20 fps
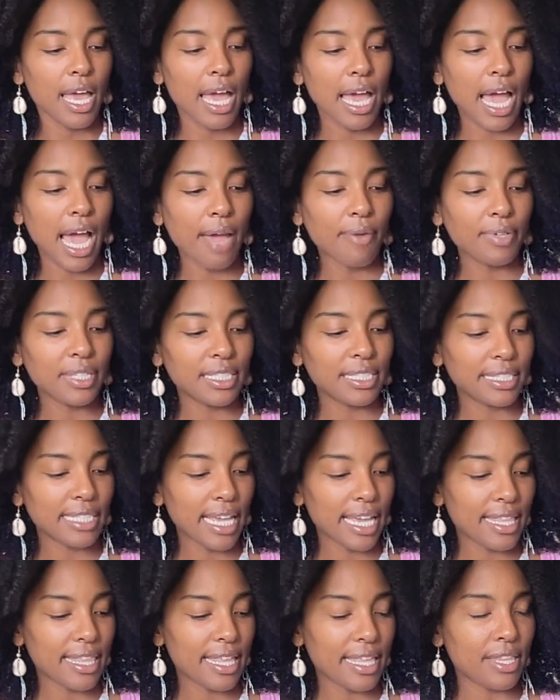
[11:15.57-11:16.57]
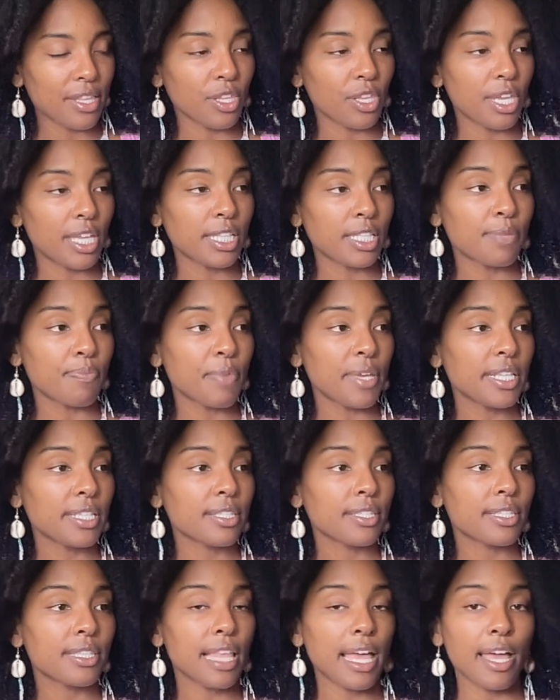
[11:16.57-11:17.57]
I would say that it's meant
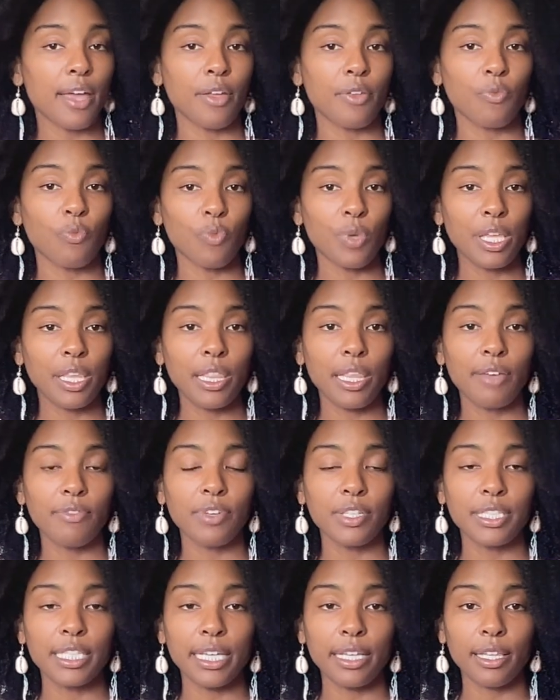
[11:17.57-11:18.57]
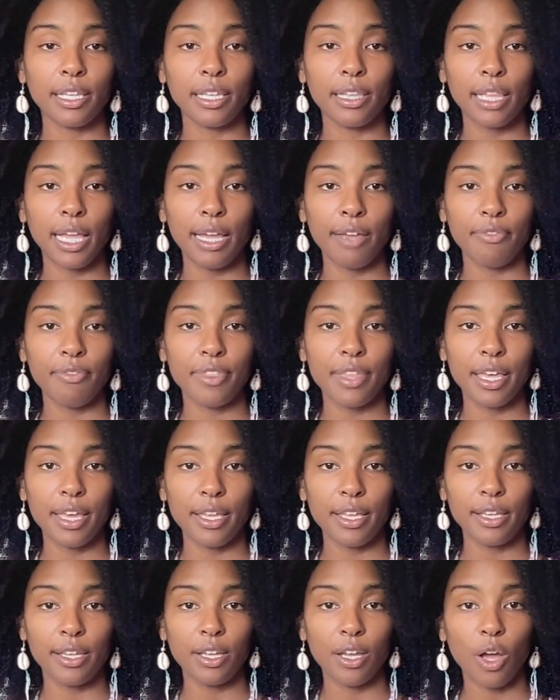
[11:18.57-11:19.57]
that we live a daily life
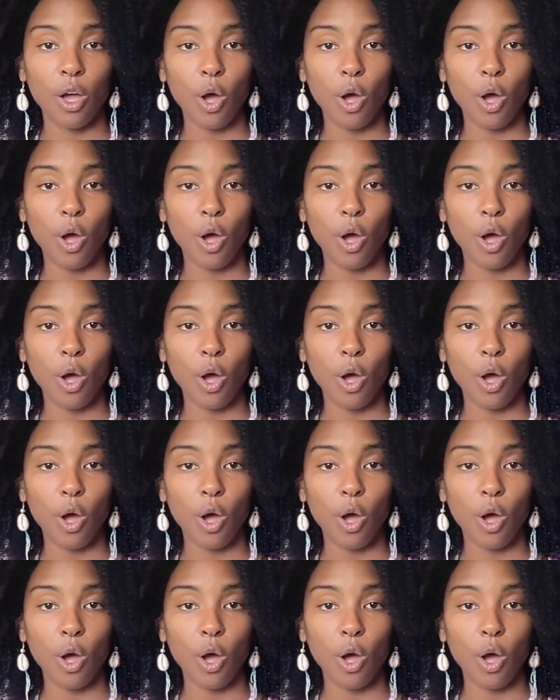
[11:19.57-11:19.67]
that